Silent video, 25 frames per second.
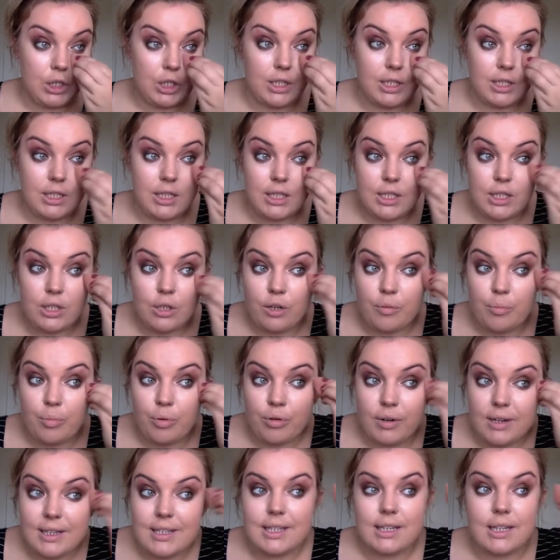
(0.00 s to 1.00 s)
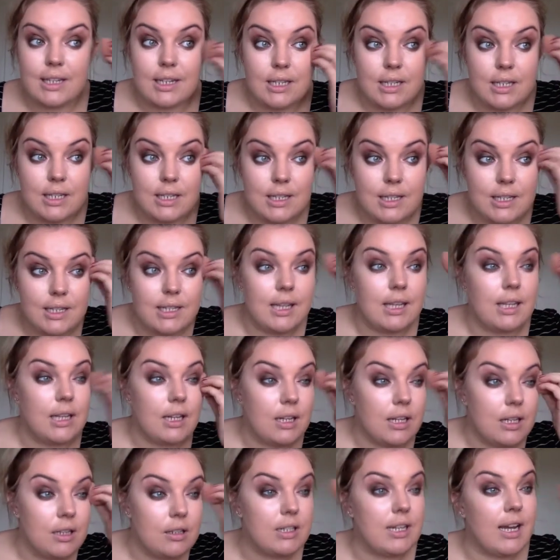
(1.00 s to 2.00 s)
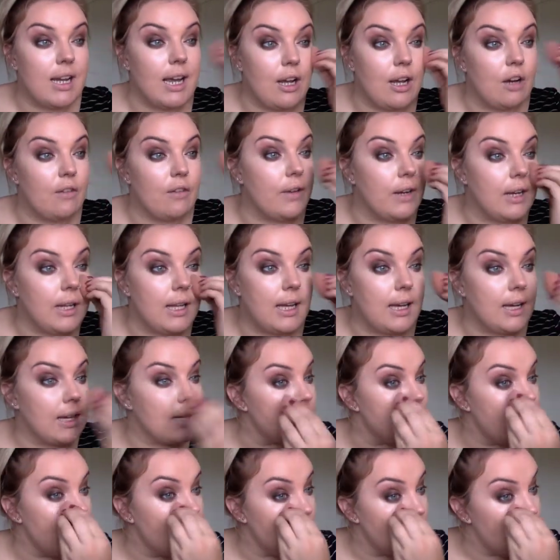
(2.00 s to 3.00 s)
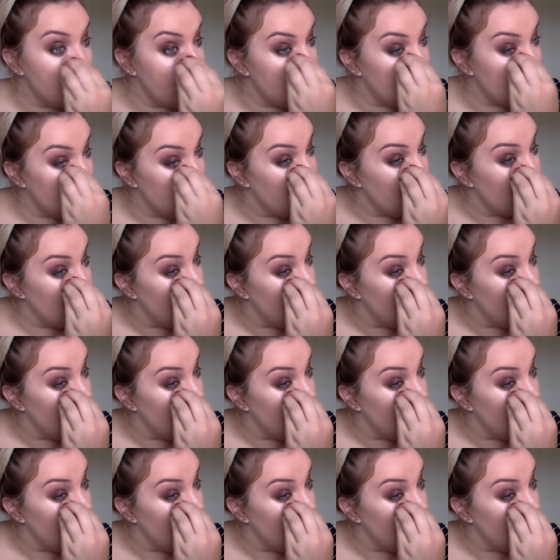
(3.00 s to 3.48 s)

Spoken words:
just to sort of press it into the skin and take off any excess.